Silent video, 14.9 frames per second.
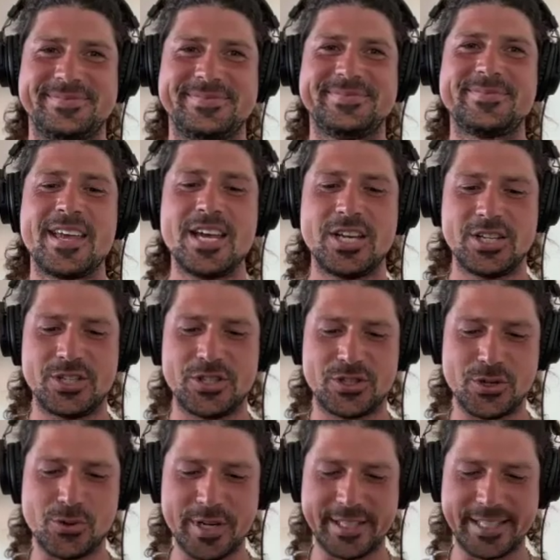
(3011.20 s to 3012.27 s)
So where
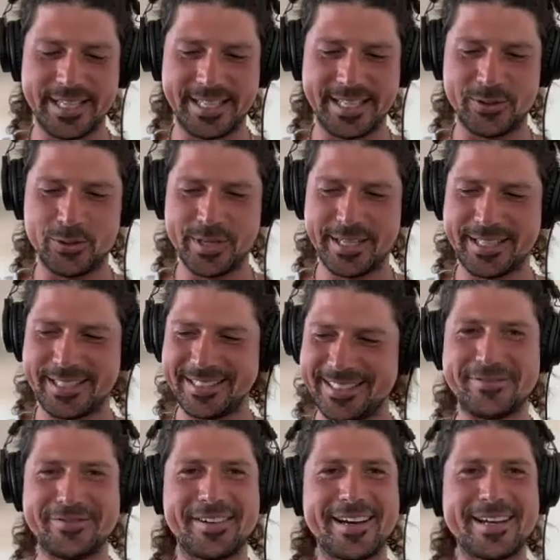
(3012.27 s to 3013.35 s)
they
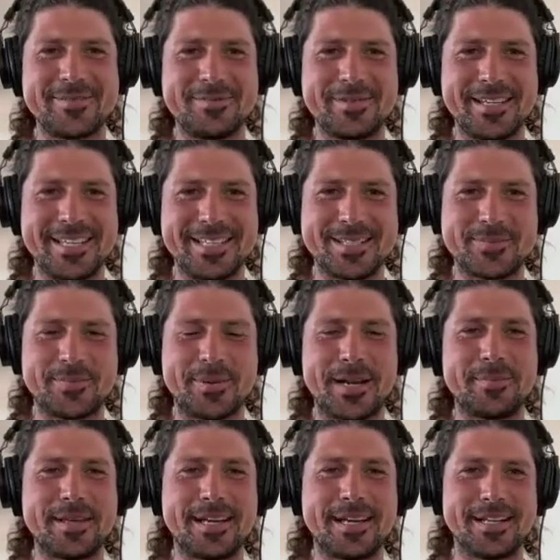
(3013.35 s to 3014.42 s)
can find me is
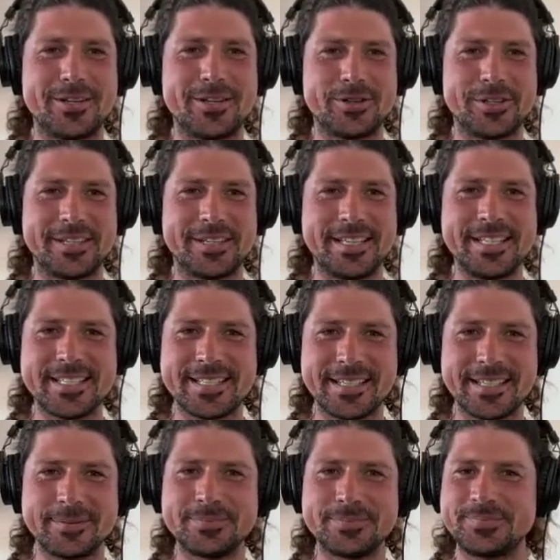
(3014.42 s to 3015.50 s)
primarily on
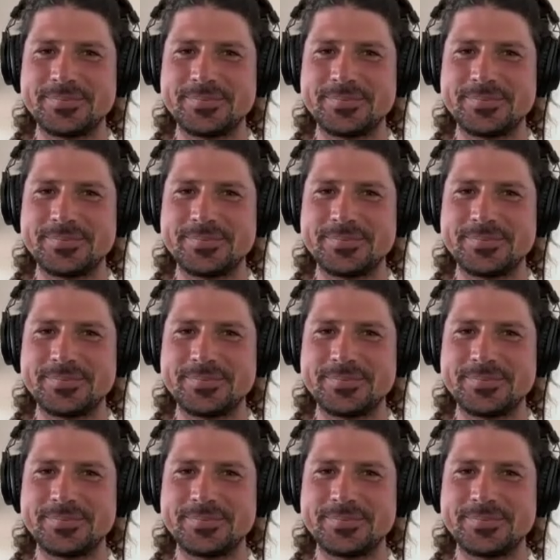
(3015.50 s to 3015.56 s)
Instagram